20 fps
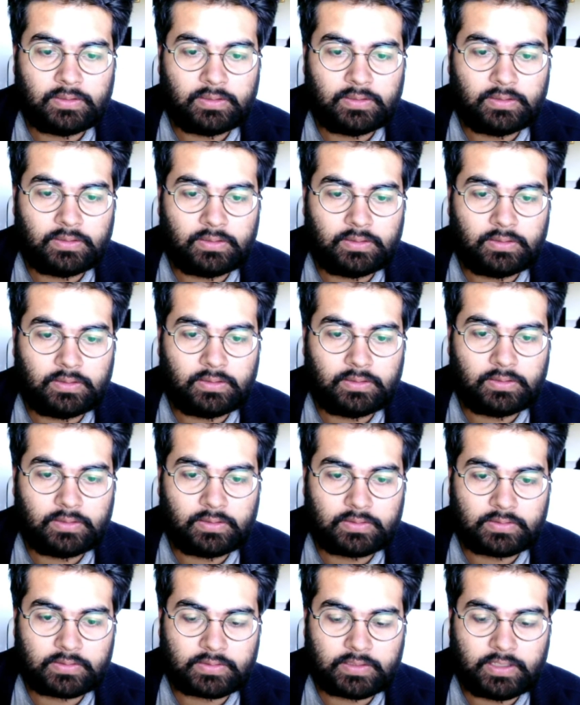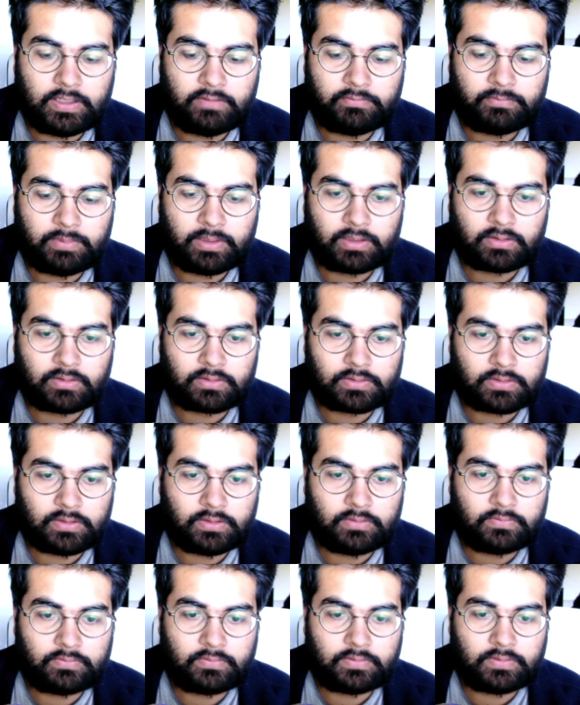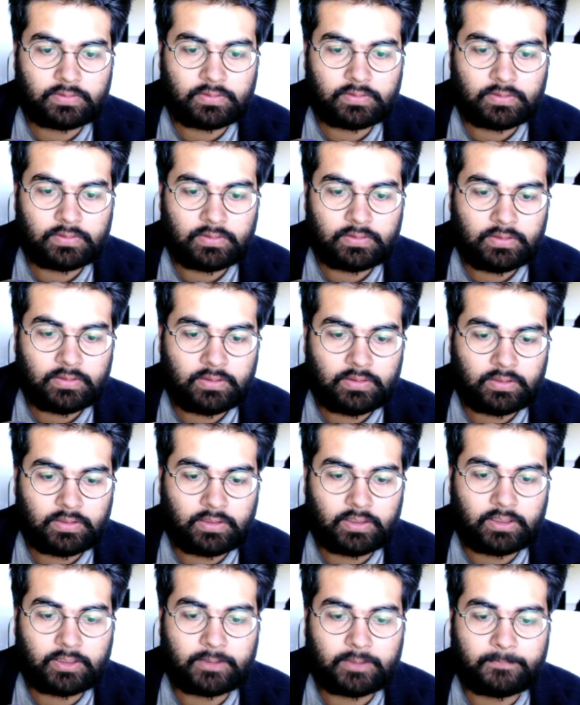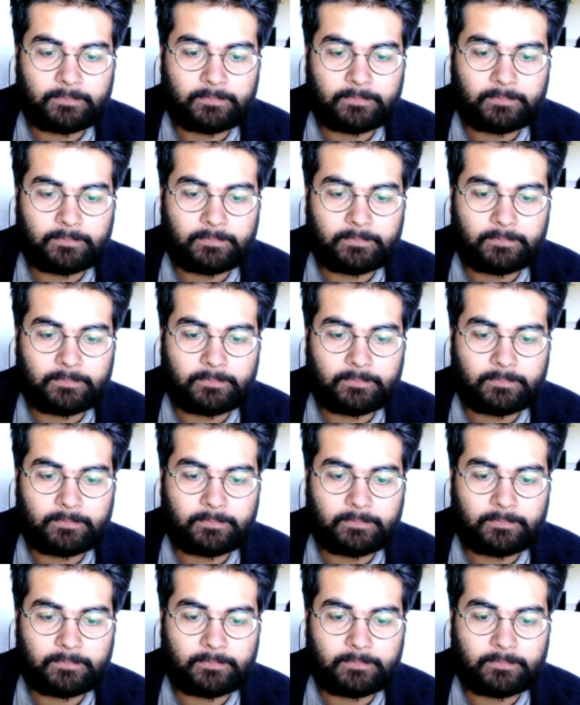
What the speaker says: Does it have Microsoft? Yeah.